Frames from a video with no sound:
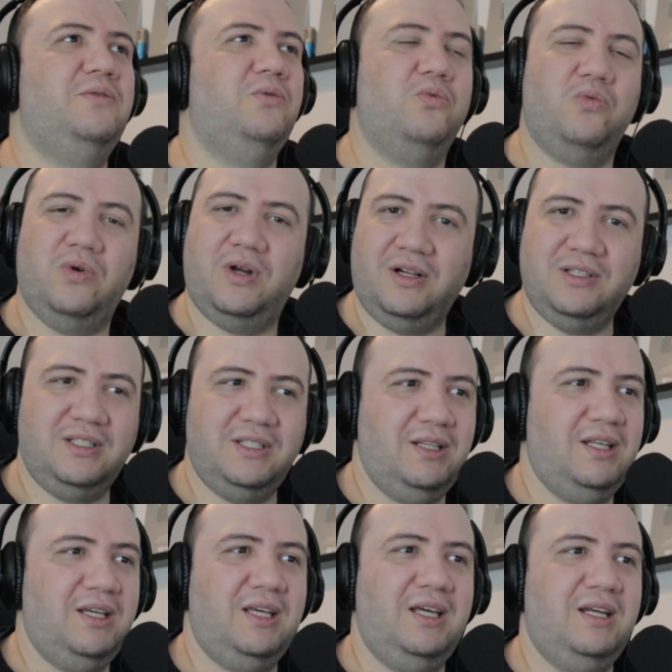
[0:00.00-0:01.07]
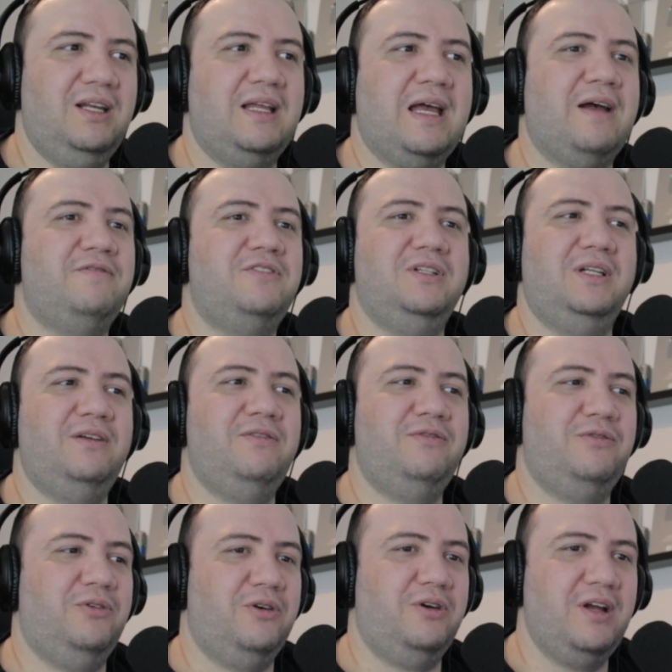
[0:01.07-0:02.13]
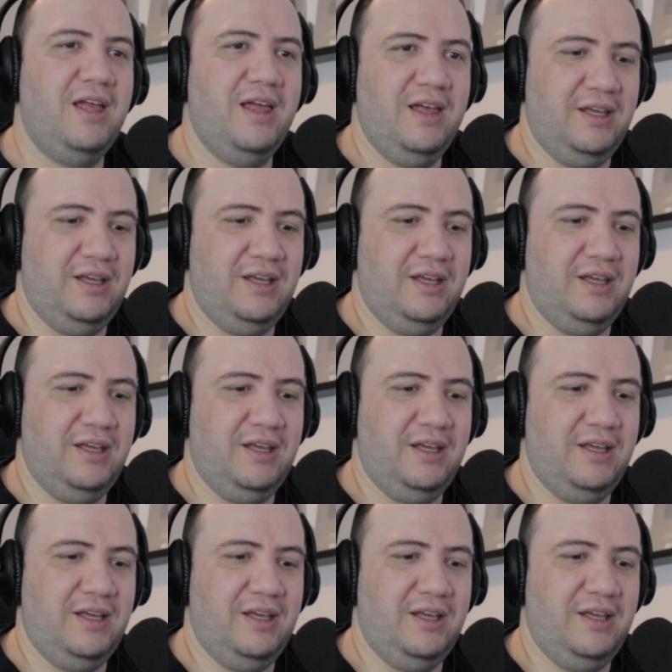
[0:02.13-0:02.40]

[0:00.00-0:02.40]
what else did the kid have to live for?